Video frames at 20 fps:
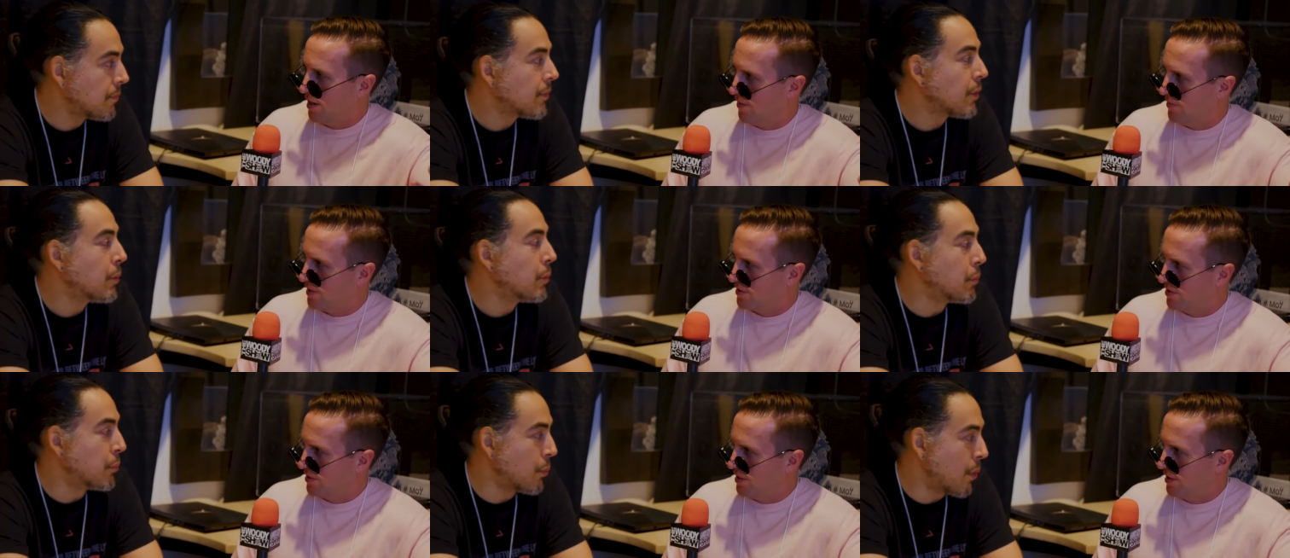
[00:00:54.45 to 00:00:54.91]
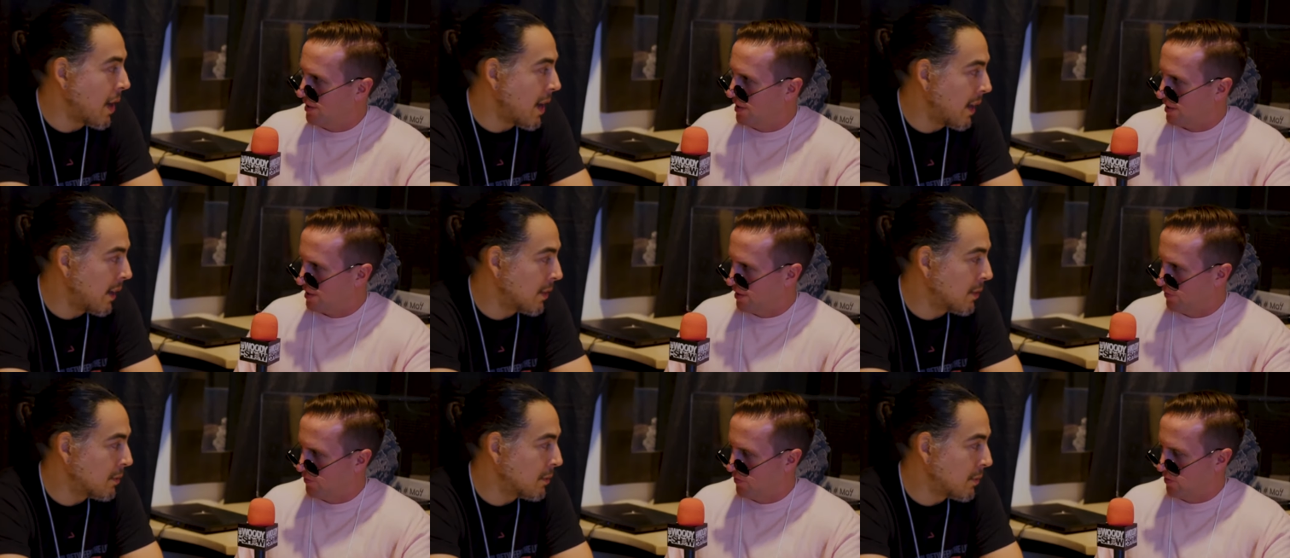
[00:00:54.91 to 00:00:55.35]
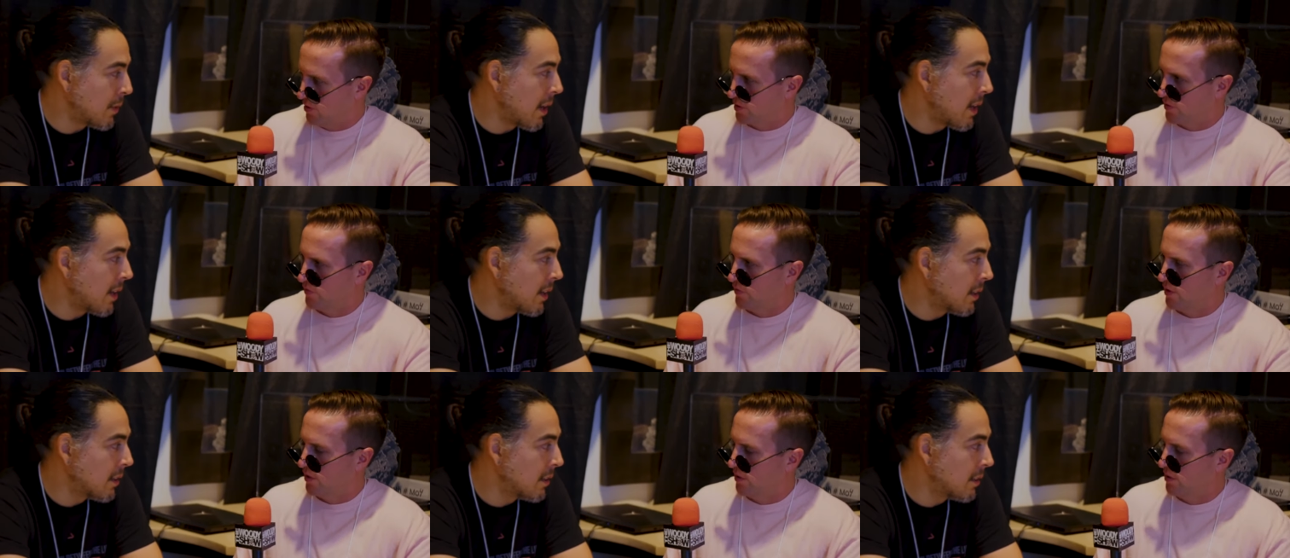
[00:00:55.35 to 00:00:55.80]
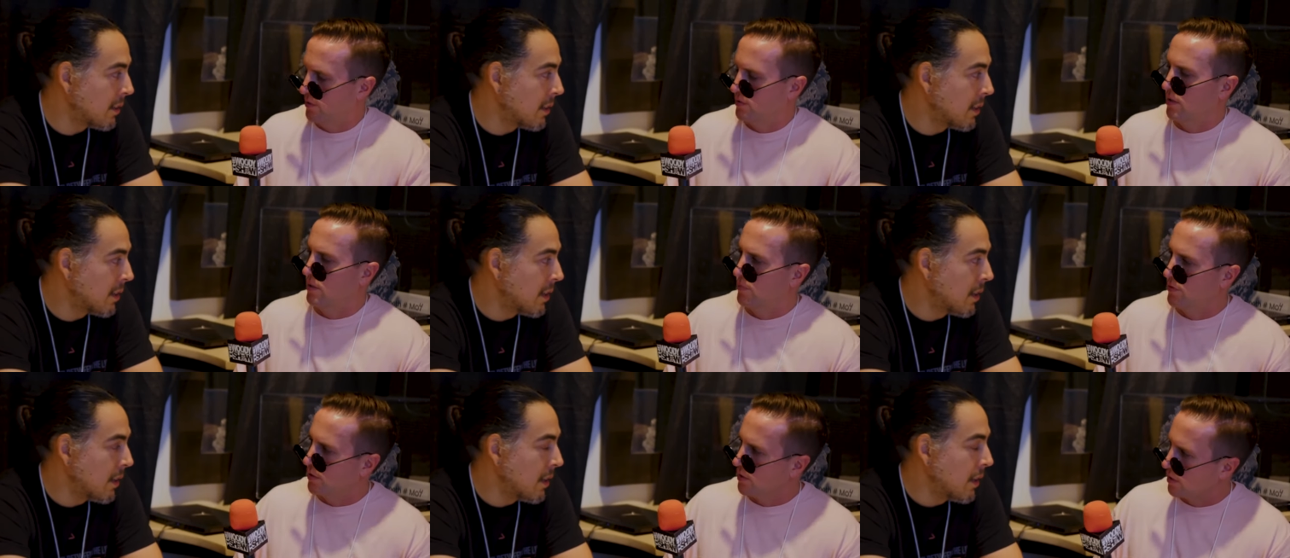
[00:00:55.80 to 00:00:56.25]
Speaker 1: obviously. You need like a force field or
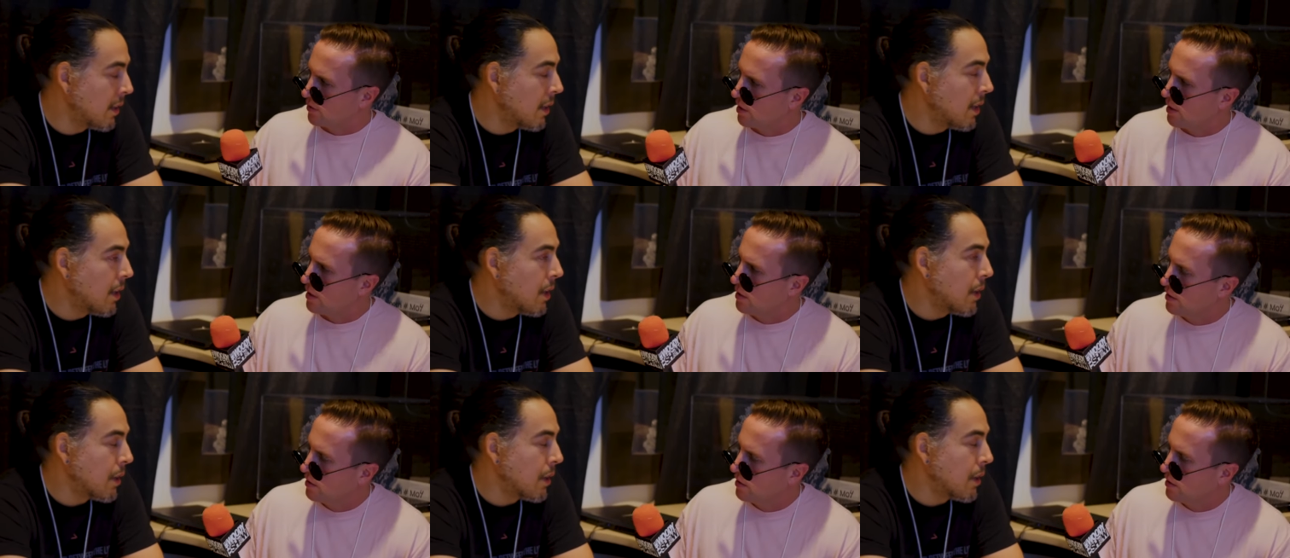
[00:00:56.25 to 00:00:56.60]
something, right?